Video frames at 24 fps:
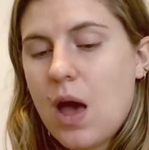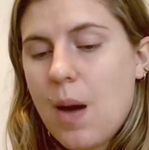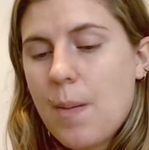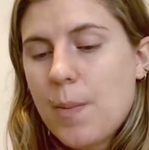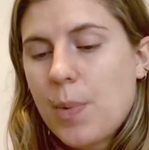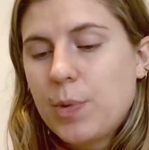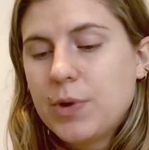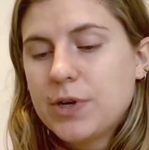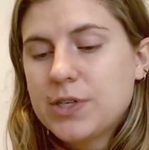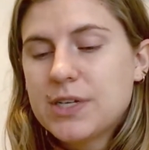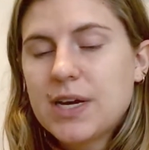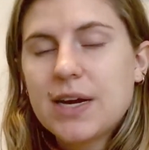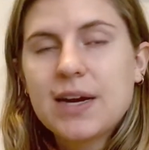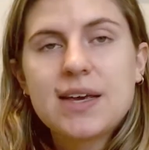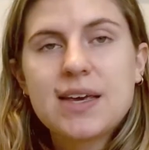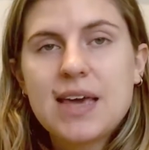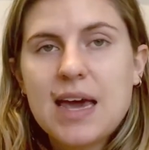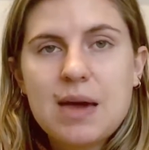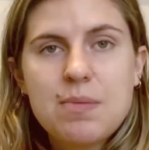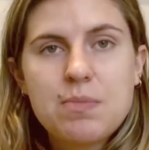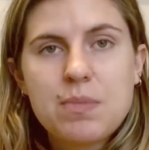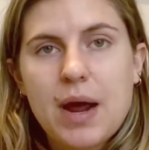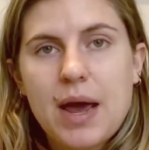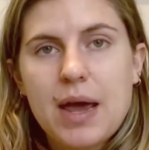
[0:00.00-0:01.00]
But we just had a
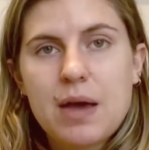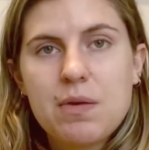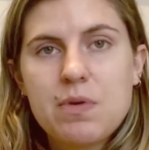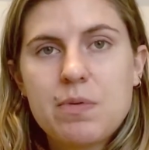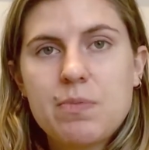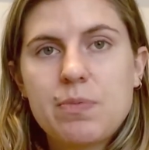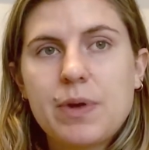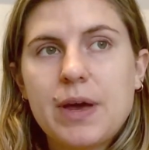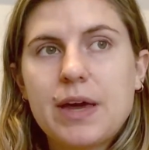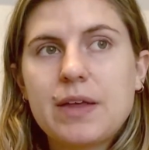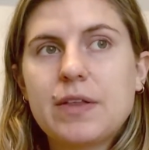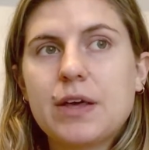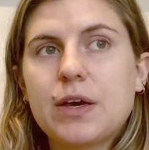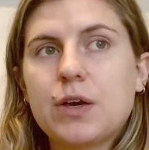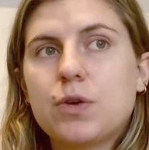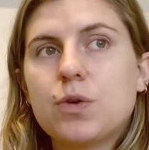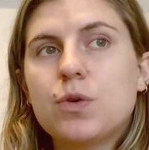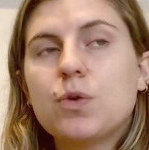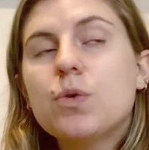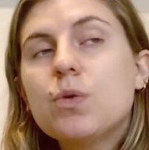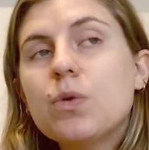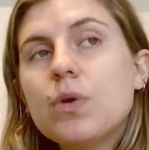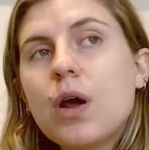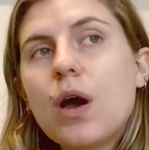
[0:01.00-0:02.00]
game night. We played like
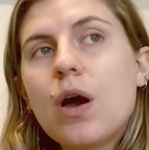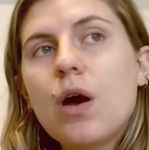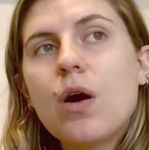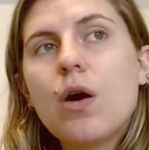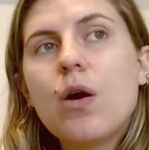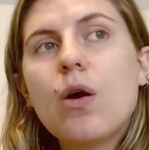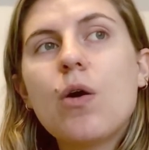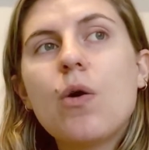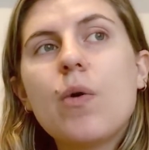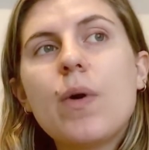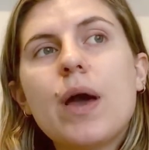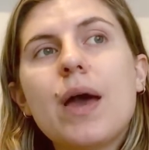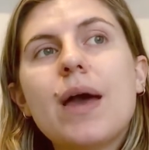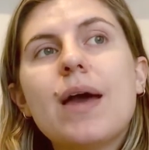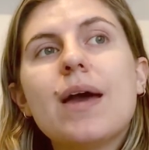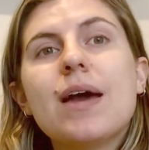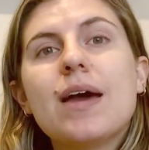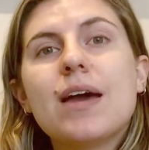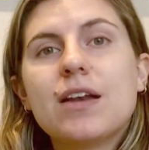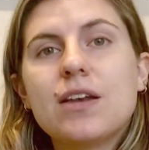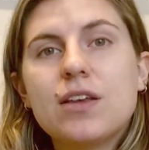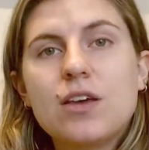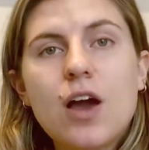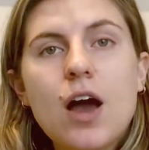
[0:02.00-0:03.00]
Uno
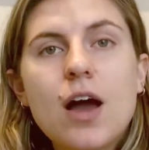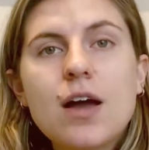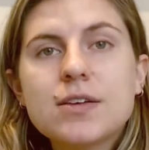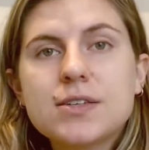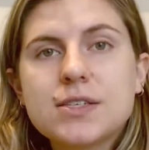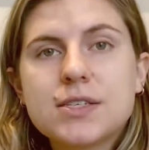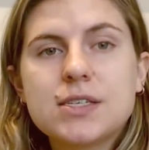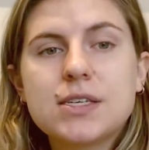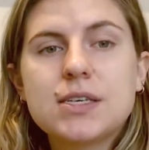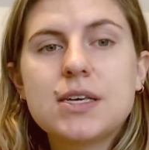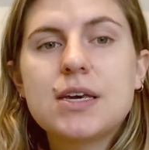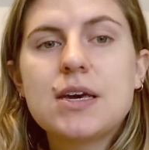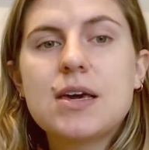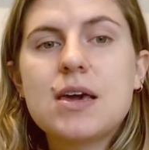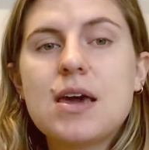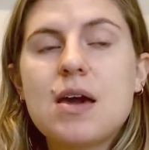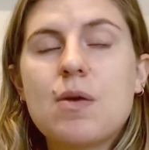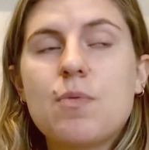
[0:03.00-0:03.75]
and Yahtzee,